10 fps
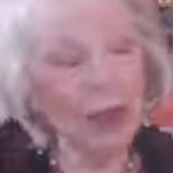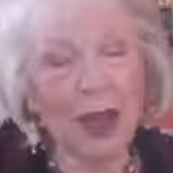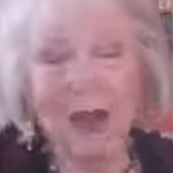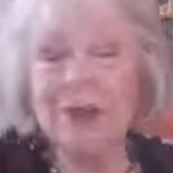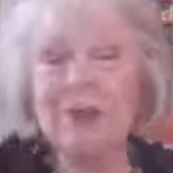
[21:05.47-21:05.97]

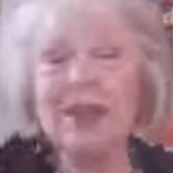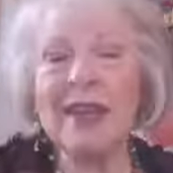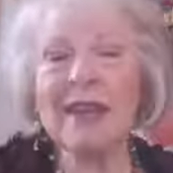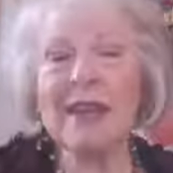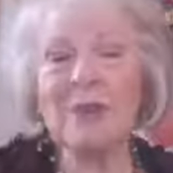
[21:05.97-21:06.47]

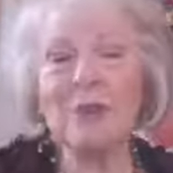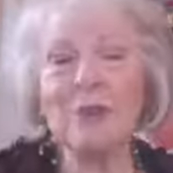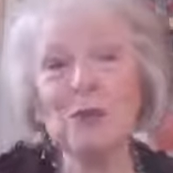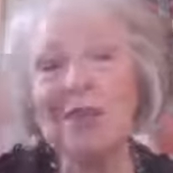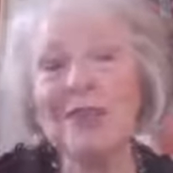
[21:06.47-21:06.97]
180,
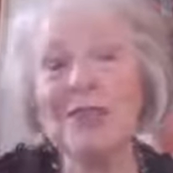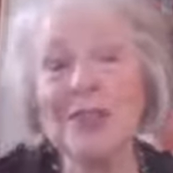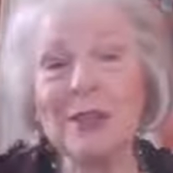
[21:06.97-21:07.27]
360,